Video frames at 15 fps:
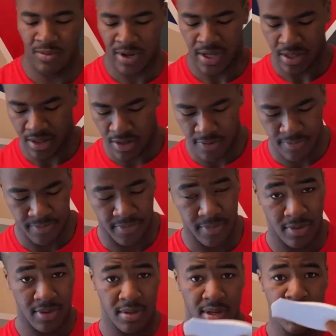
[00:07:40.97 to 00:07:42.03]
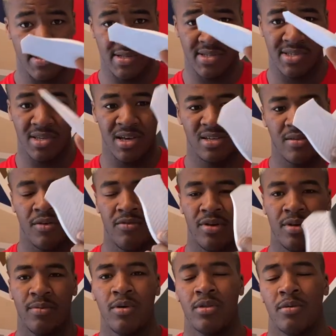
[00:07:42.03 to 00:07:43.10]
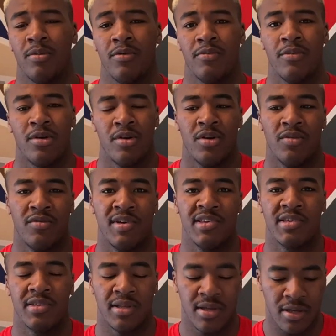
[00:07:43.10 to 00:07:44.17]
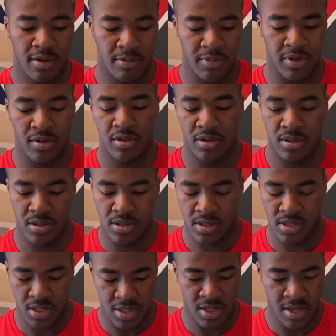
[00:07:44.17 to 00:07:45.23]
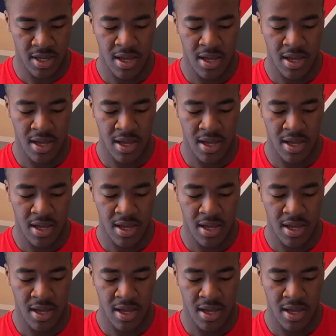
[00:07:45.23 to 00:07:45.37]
I wear um, these inserts I've not really worn them recently because